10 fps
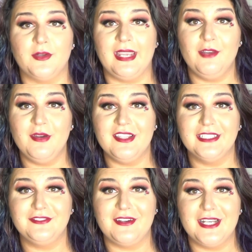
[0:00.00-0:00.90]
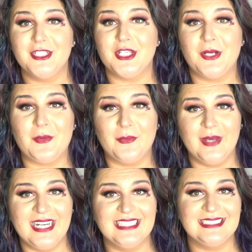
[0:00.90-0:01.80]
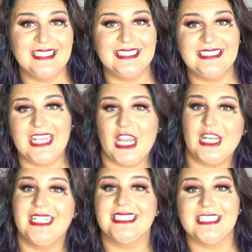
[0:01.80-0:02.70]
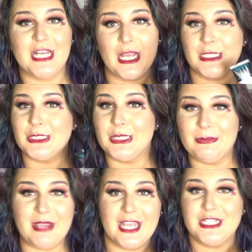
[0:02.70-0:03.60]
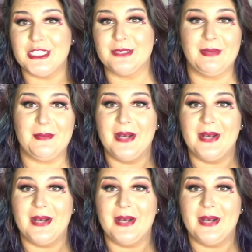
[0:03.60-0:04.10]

So I can wear this foundation when I sunless tan because it actually matches my